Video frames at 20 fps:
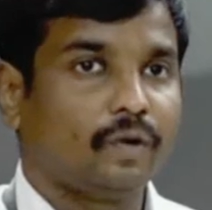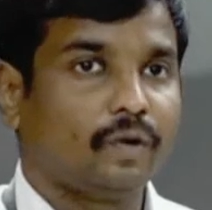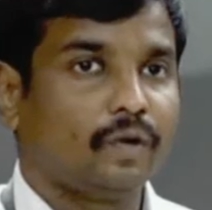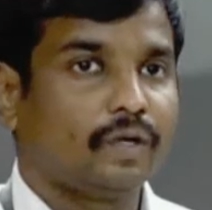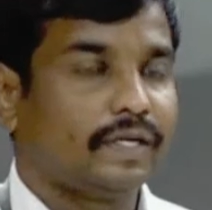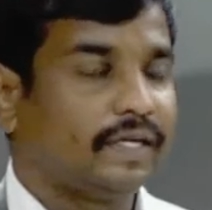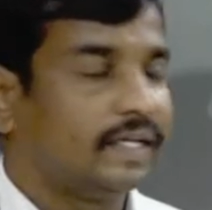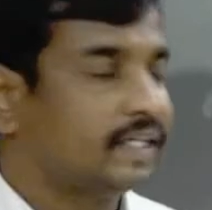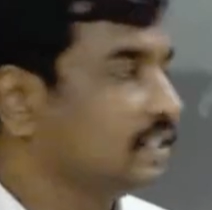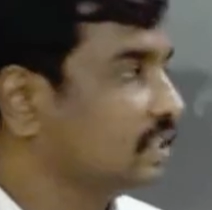
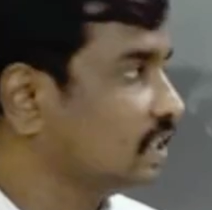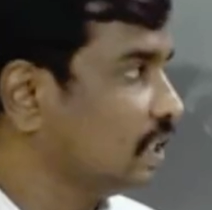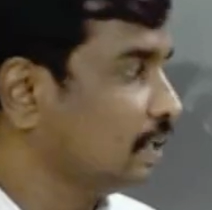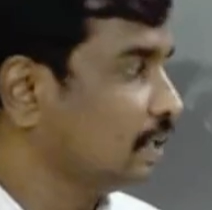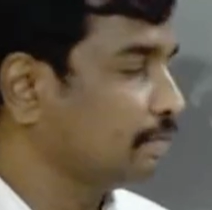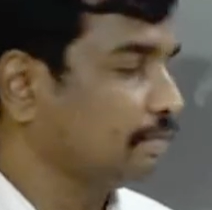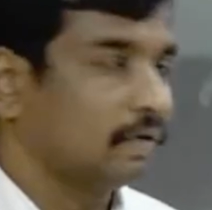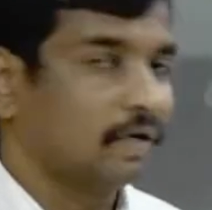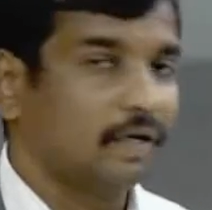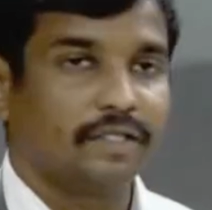core edge
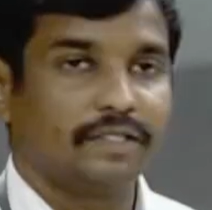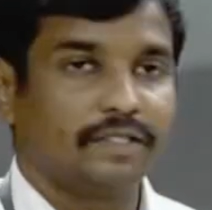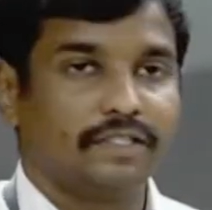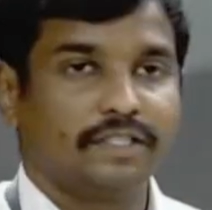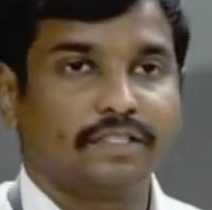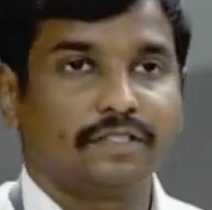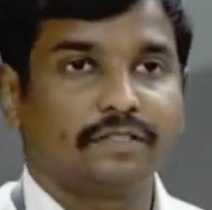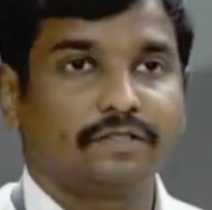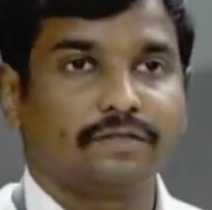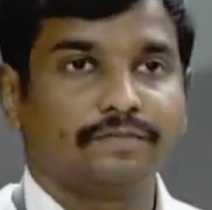
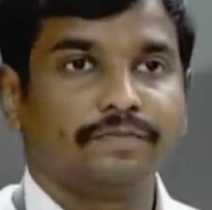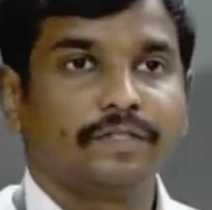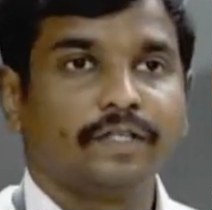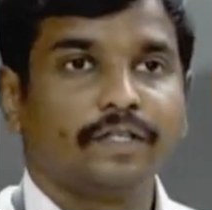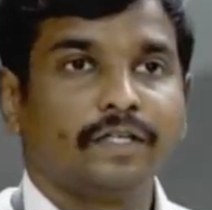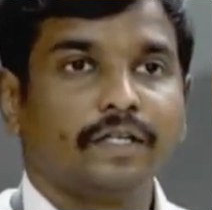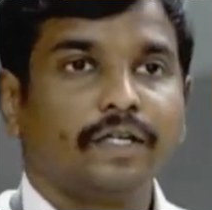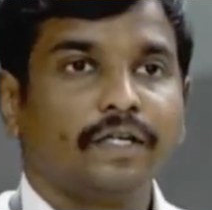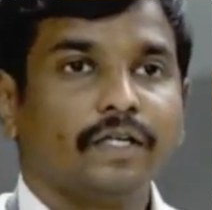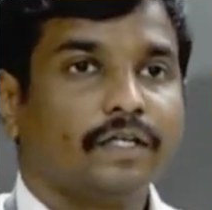topologies.
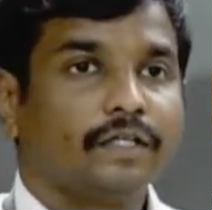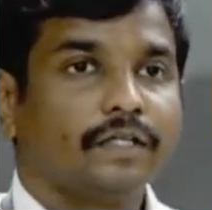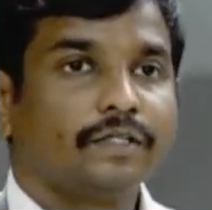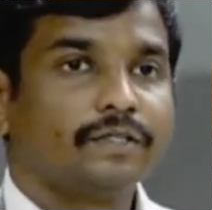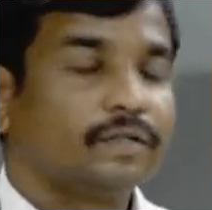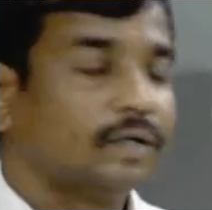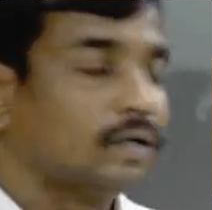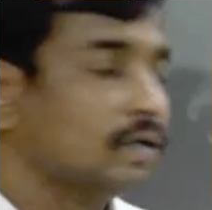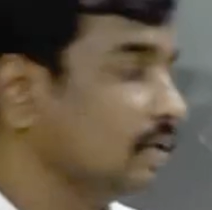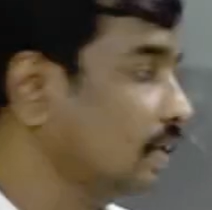
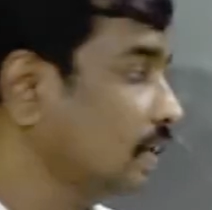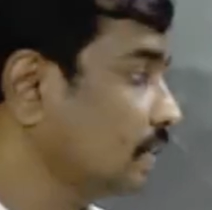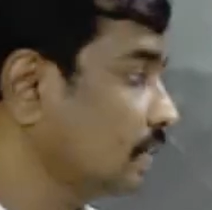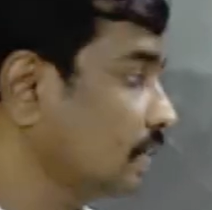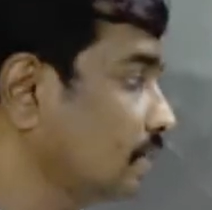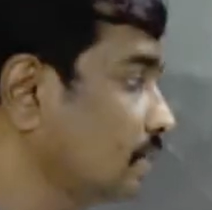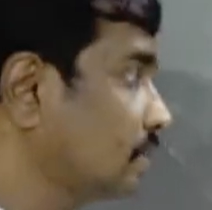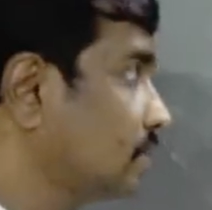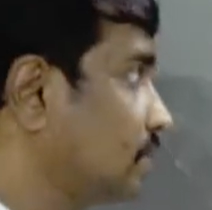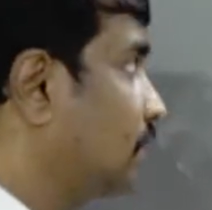So
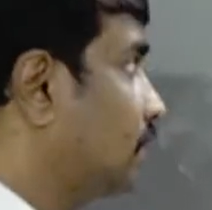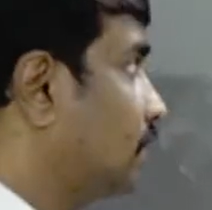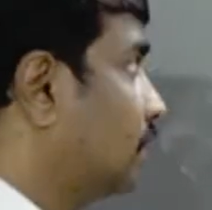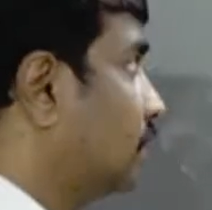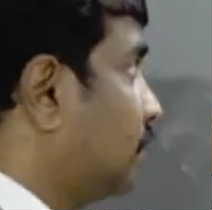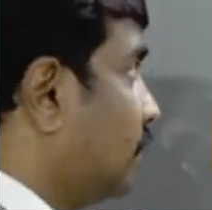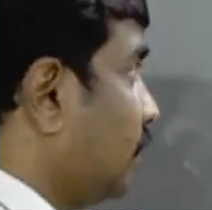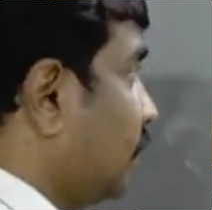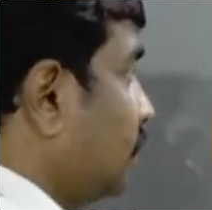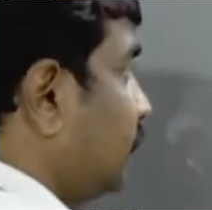this is
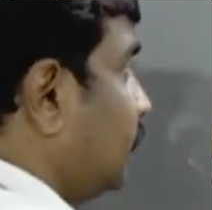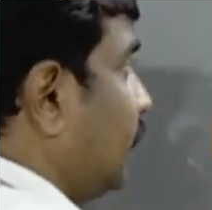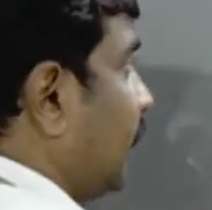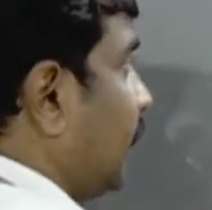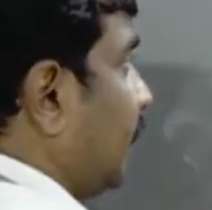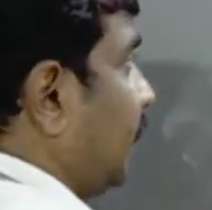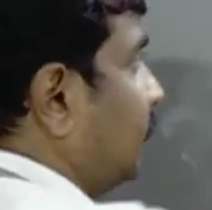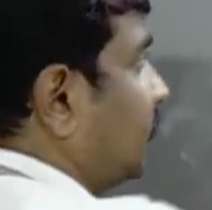the things.